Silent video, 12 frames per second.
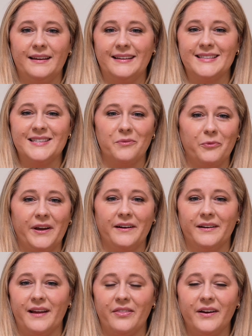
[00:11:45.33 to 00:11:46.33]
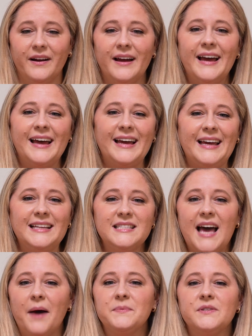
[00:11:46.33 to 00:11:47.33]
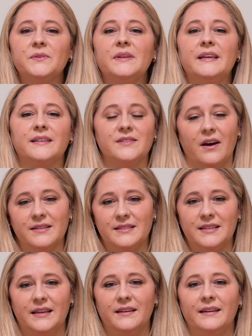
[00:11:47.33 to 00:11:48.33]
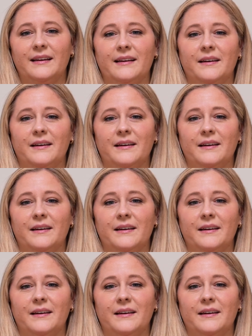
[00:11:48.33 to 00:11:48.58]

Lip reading: in some way or another. It's absolutely exhausting.